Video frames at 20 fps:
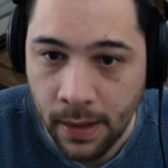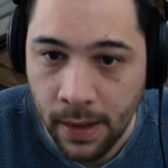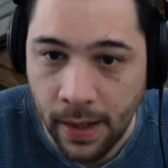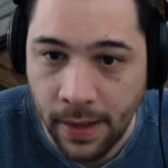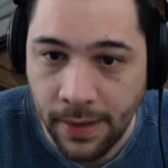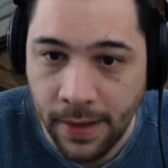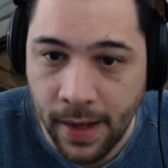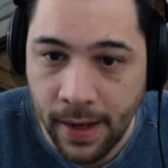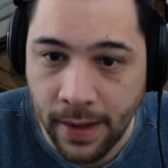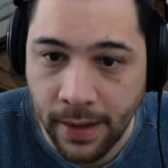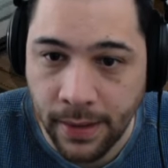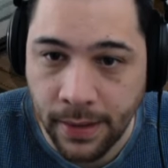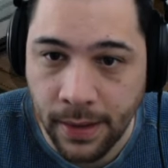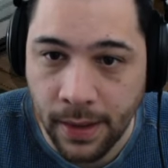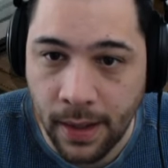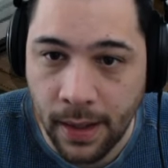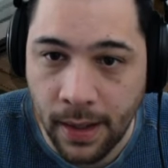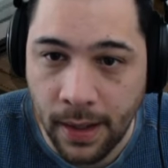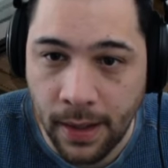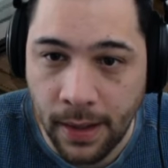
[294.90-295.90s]
And then
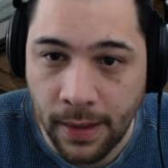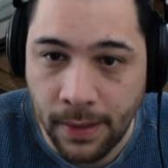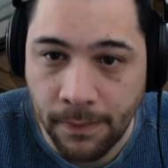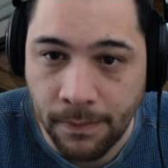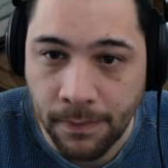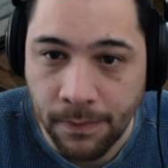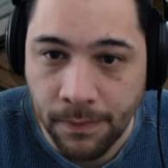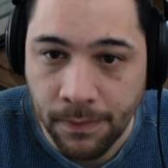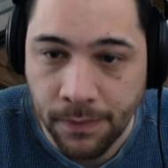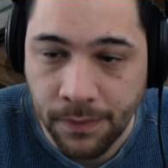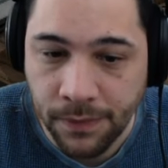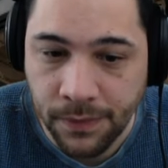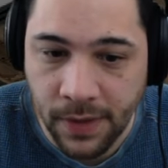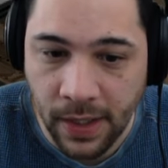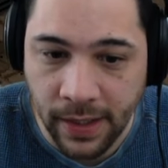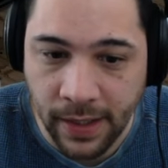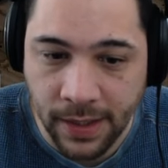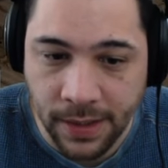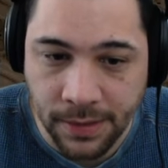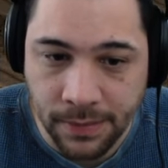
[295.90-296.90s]
I
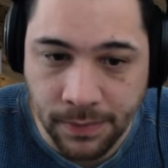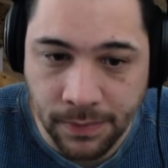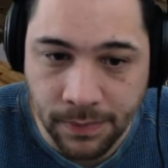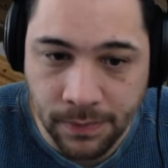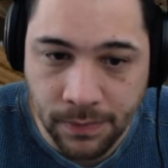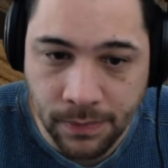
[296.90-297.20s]
can,